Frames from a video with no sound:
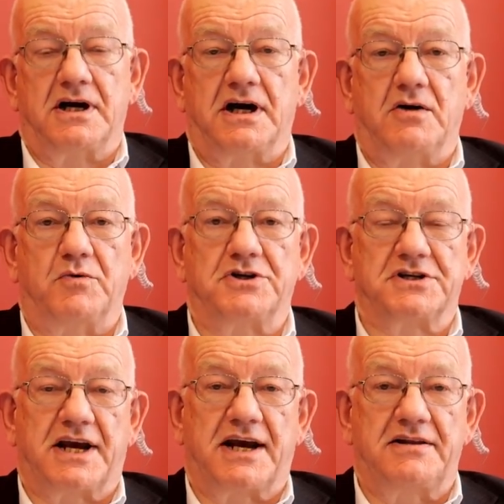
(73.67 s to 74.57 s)
which has
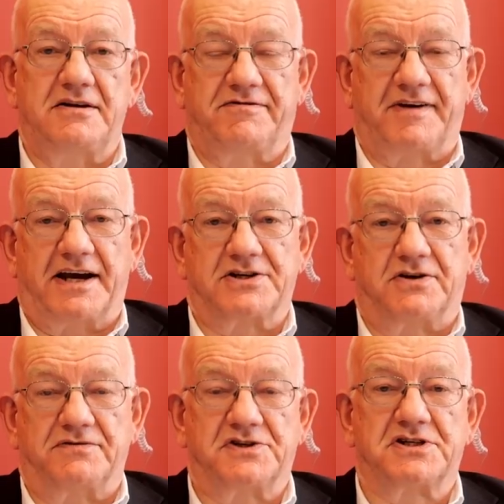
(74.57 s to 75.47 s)
had the effect
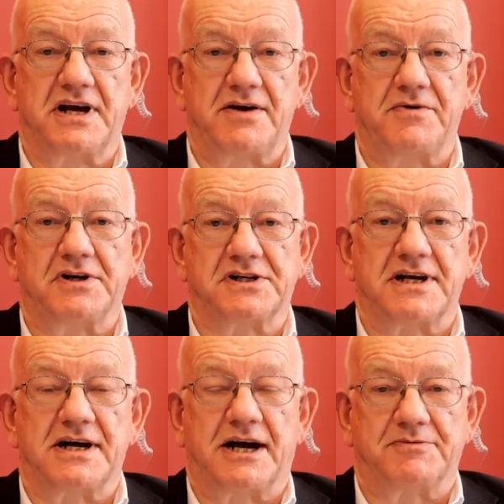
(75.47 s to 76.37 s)
of seriously
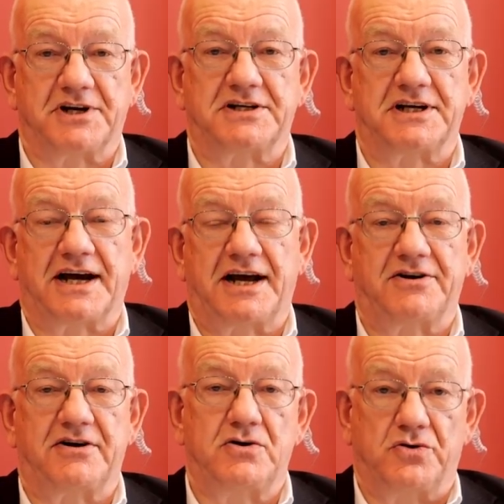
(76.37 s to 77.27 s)
upsetting and
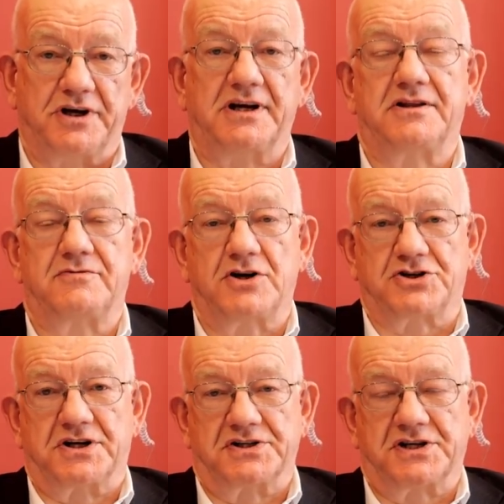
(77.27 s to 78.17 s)
annoying the
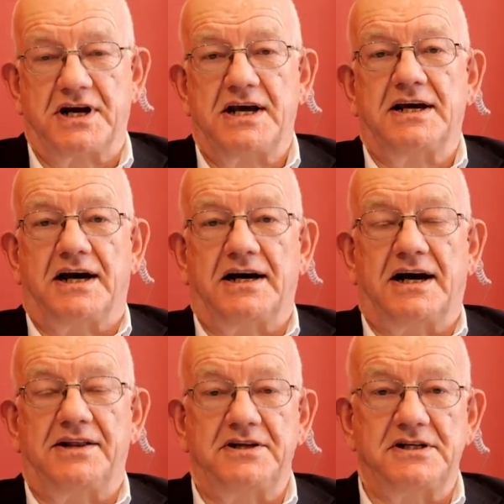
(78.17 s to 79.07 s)
Russians.
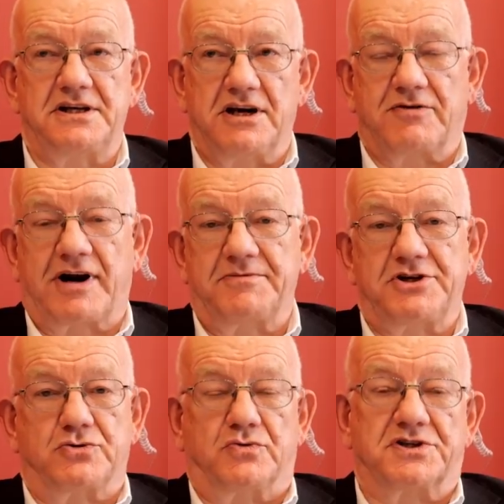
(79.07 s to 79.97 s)
And this is incredibly
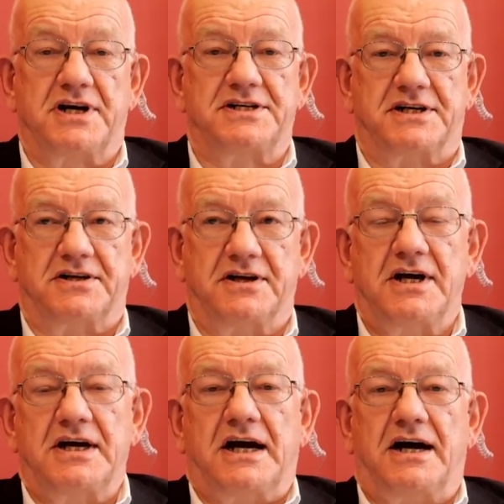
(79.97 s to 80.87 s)
short-sighted.
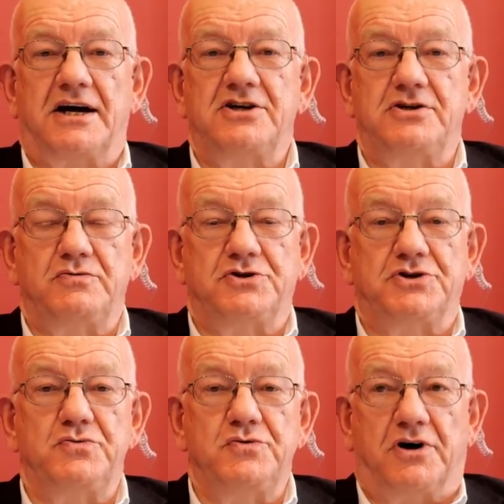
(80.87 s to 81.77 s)
You
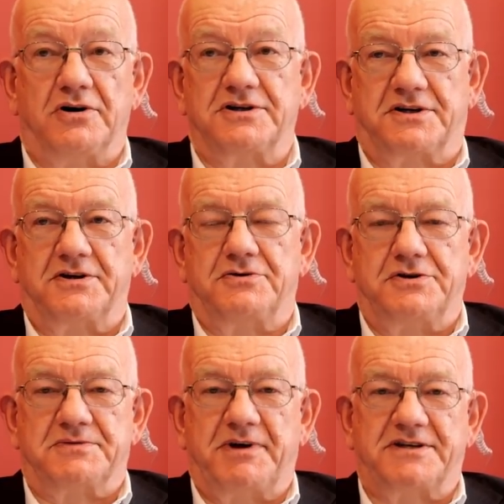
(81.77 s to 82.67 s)
do not, to
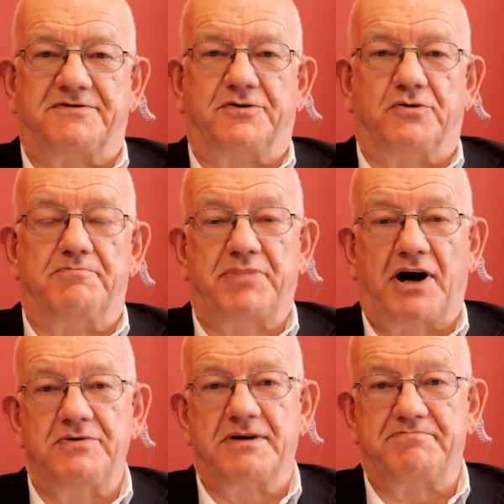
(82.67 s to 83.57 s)
use a metaphor,
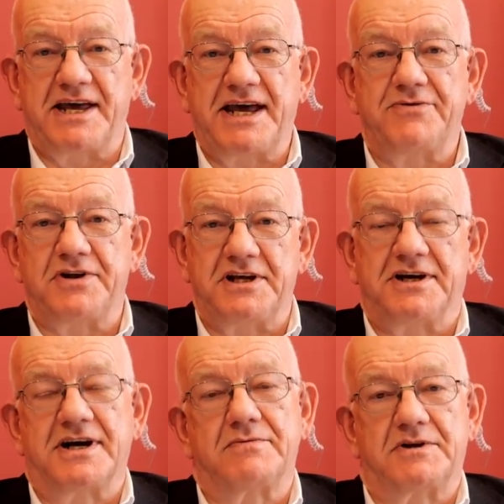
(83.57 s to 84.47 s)
poke a bear in the
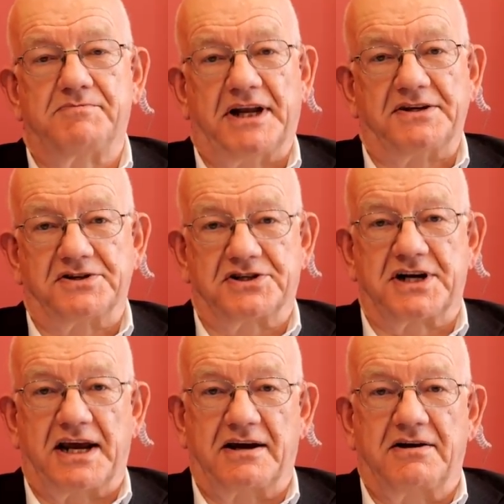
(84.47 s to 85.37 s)
eye with a blunt
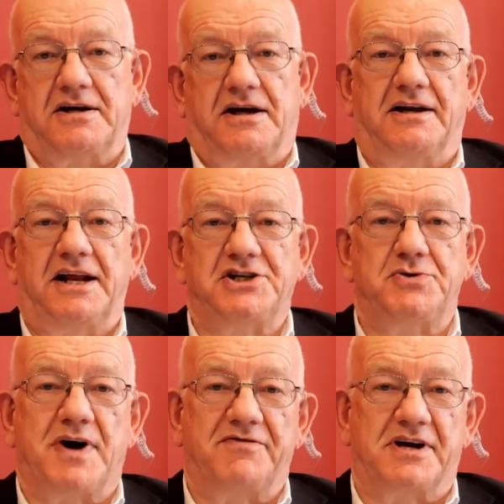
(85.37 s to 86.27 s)
stick unless you
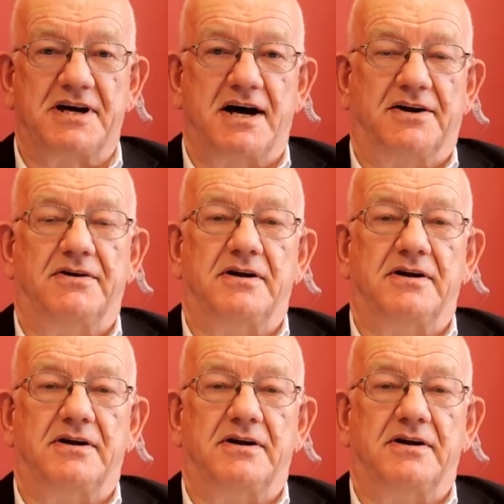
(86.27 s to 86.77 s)
have a gun